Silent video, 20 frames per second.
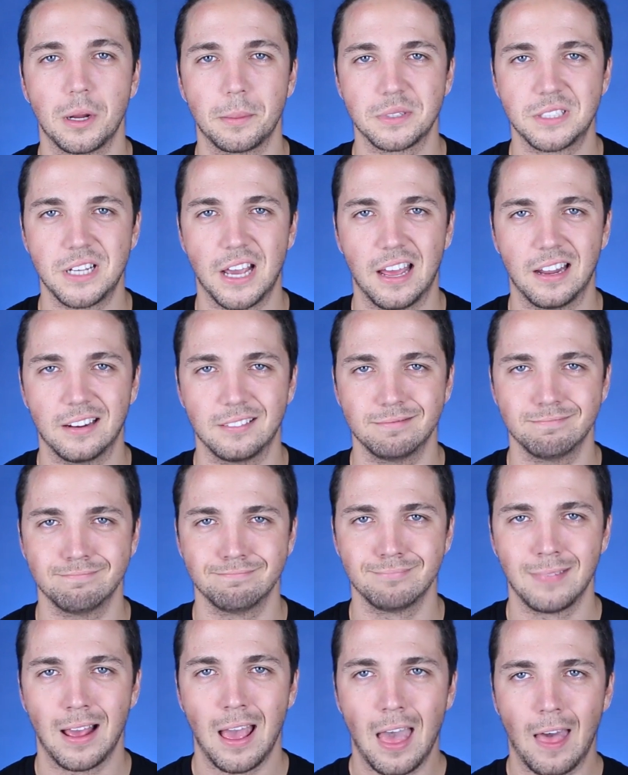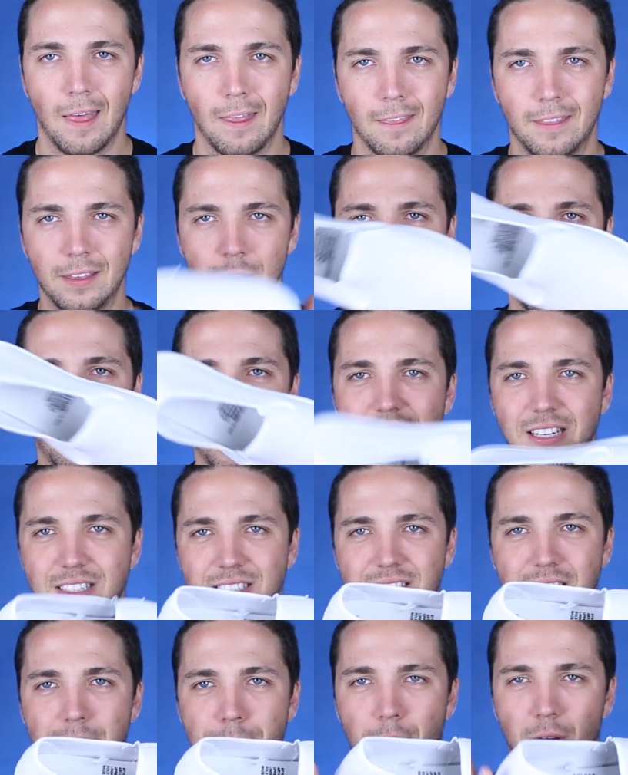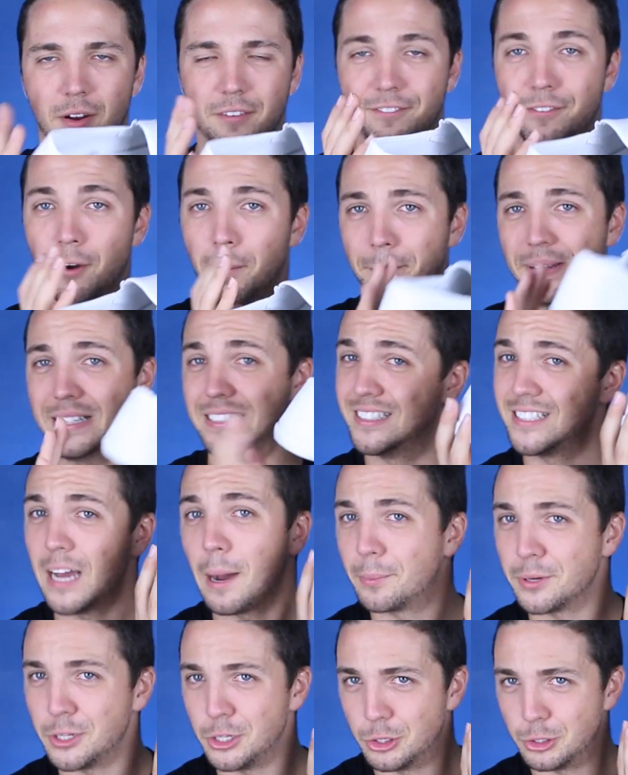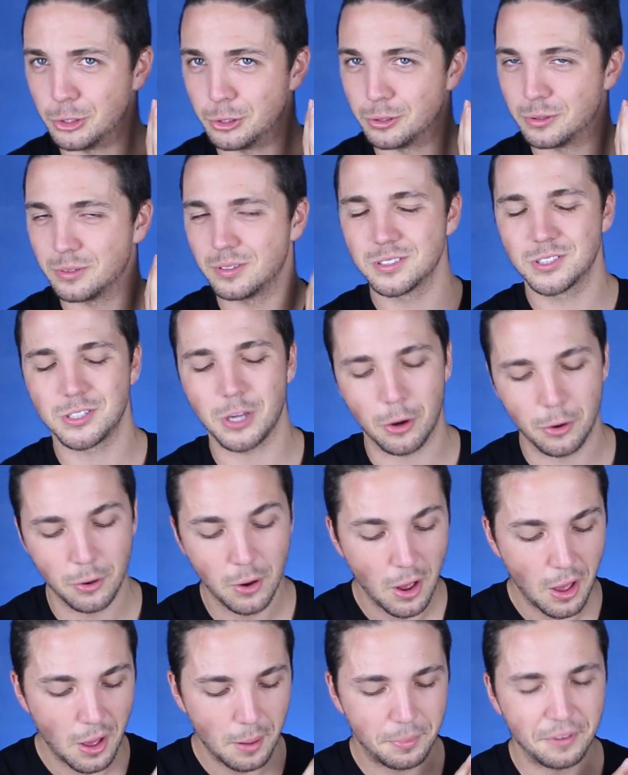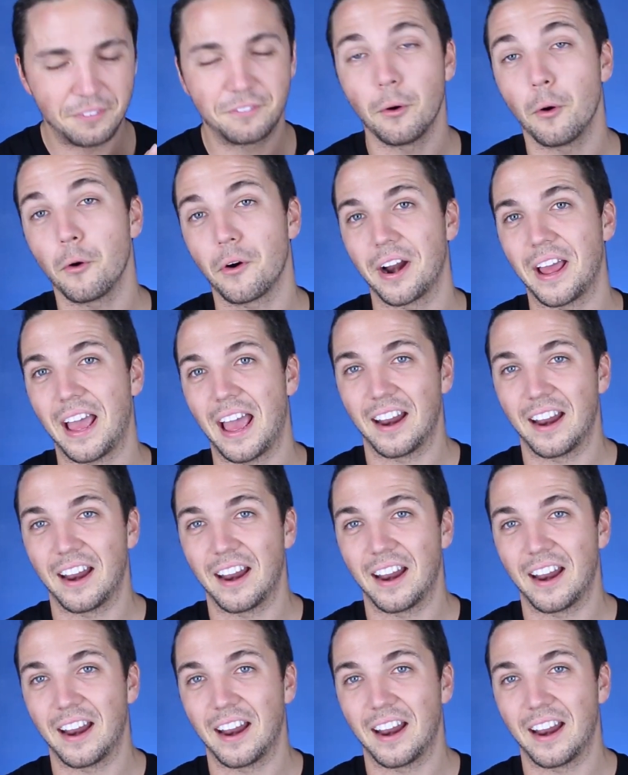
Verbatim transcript: number ten, the white slip-on from Big W. So before I